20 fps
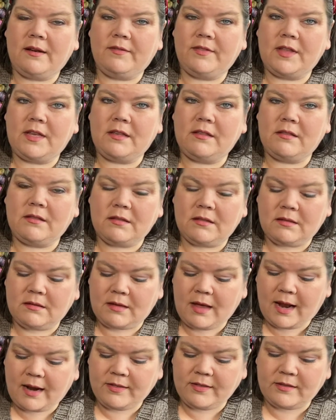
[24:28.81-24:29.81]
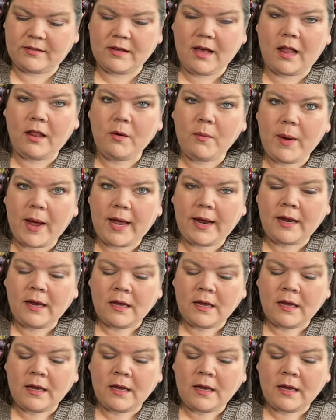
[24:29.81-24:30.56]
of this colorway.